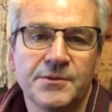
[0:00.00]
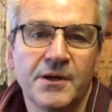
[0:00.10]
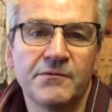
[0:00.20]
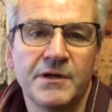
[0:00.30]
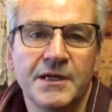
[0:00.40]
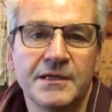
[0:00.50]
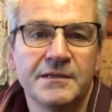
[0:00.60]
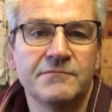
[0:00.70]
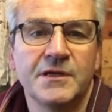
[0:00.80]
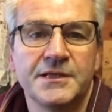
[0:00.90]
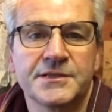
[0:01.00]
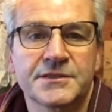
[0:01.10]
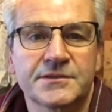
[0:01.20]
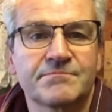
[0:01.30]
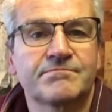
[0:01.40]
are really
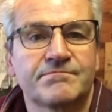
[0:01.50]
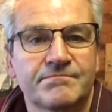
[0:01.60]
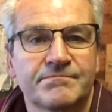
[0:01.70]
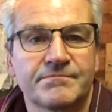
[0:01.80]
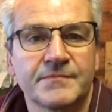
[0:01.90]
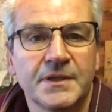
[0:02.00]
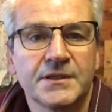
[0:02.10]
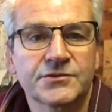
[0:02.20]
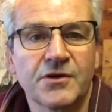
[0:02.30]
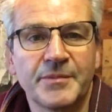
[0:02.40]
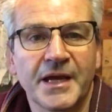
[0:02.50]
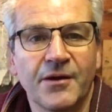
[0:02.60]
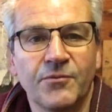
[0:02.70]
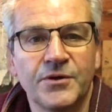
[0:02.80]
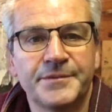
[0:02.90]
just scrubbing
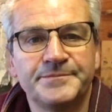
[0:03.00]
out wood.